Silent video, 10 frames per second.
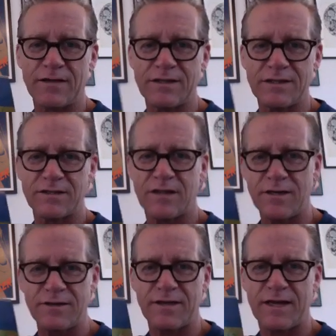This is
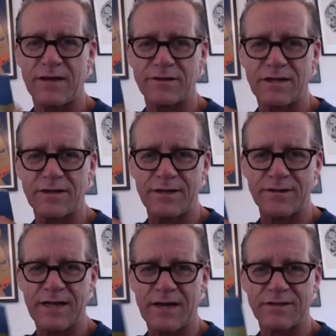under the house. Out there
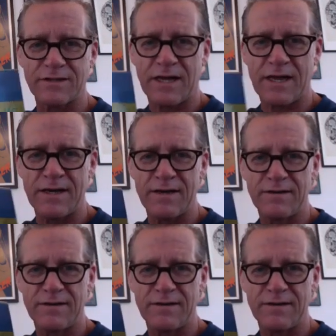is outside.